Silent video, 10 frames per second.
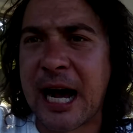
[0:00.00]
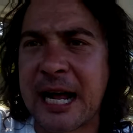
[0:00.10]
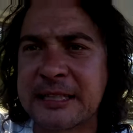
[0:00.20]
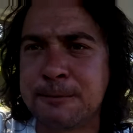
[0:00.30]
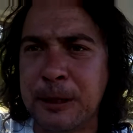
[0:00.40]

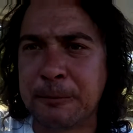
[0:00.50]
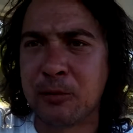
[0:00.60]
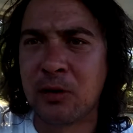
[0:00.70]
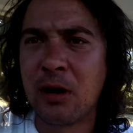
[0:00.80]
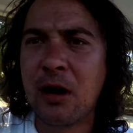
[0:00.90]
eyes,
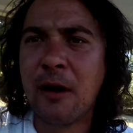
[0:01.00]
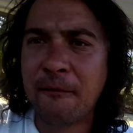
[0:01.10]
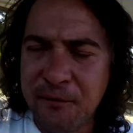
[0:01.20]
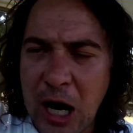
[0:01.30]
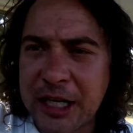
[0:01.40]
people.
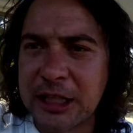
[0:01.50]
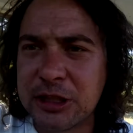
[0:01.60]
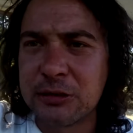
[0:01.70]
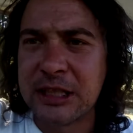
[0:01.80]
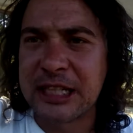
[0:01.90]
Fucking
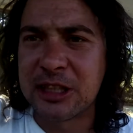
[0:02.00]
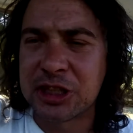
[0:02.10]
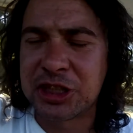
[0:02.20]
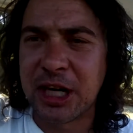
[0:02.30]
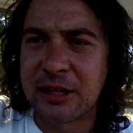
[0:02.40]
you need to
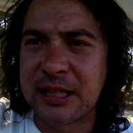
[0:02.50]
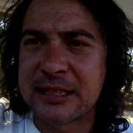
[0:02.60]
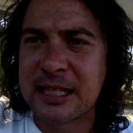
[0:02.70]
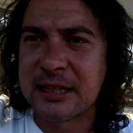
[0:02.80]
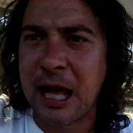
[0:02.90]
share
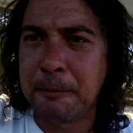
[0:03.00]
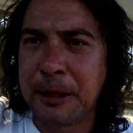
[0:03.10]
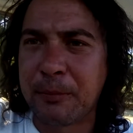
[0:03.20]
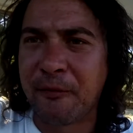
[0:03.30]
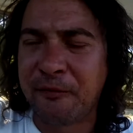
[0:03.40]
this and let
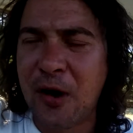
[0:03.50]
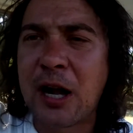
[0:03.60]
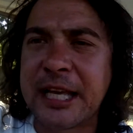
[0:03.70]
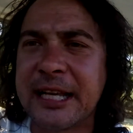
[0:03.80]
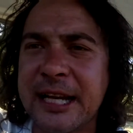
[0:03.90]
people
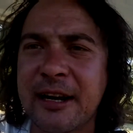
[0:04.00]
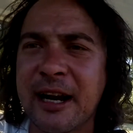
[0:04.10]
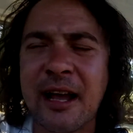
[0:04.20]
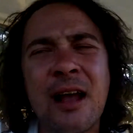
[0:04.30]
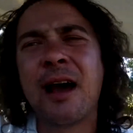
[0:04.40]
fucking hear
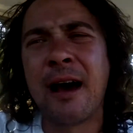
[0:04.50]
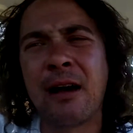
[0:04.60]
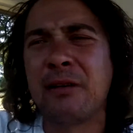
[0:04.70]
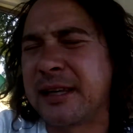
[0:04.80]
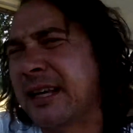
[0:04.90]
it. I
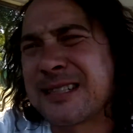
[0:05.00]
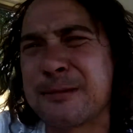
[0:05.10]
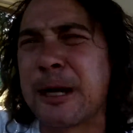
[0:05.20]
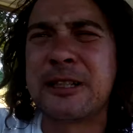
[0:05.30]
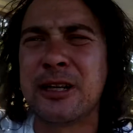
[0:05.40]
don't
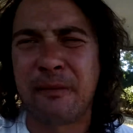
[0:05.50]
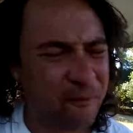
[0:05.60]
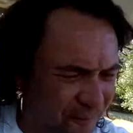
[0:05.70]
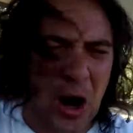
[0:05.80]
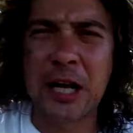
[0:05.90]
expect you to
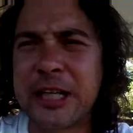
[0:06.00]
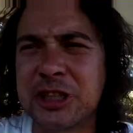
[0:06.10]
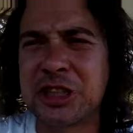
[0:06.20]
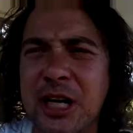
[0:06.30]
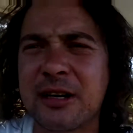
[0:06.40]
fucking
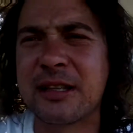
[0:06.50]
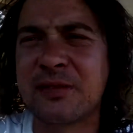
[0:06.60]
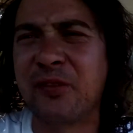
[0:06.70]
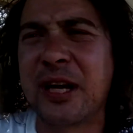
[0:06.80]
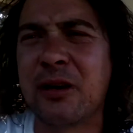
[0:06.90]
share this
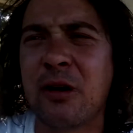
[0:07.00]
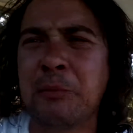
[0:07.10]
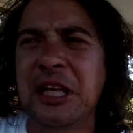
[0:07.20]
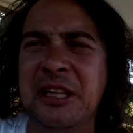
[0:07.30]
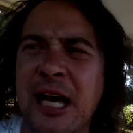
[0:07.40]
video of
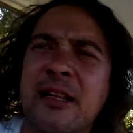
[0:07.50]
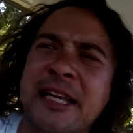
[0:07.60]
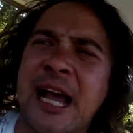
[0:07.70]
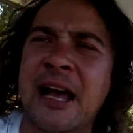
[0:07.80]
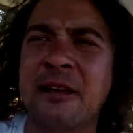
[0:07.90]
me
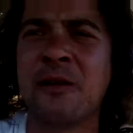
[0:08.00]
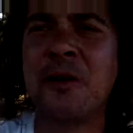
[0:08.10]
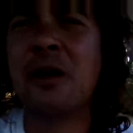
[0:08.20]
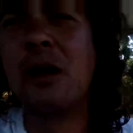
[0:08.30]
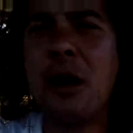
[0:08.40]
yelling at you.
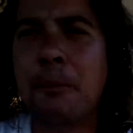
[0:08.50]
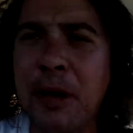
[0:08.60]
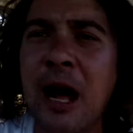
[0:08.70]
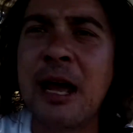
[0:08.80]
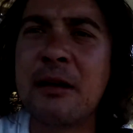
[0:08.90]

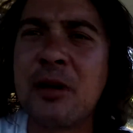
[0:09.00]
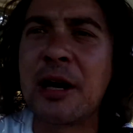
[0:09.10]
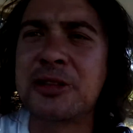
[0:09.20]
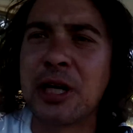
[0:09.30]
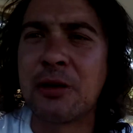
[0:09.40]
But I am
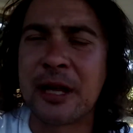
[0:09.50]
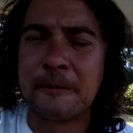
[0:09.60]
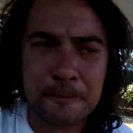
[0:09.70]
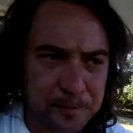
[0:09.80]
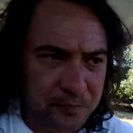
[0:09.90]
not joking.
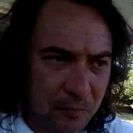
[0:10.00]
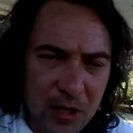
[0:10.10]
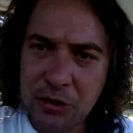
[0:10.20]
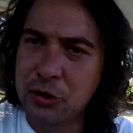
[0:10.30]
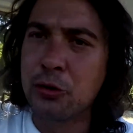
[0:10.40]

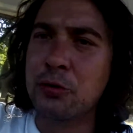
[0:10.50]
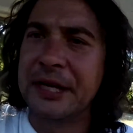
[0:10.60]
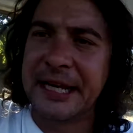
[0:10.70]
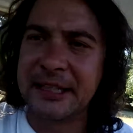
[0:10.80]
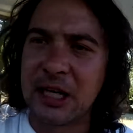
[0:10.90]
You
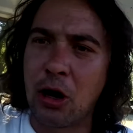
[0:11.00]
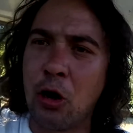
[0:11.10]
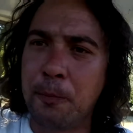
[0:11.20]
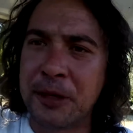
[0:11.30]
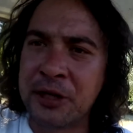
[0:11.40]
need to
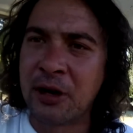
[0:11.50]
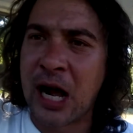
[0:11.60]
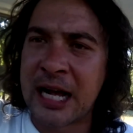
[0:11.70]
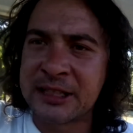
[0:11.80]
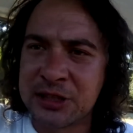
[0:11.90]
open your
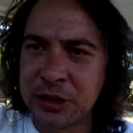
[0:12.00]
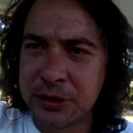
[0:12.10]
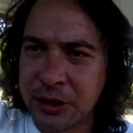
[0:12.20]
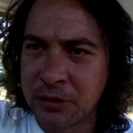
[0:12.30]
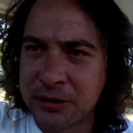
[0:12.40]
eyes, do
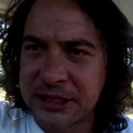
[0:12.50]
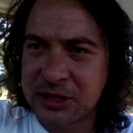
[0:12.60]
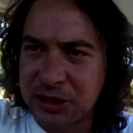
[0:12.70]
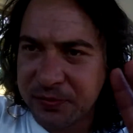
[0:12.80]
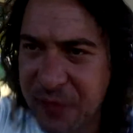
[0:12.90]
your own research,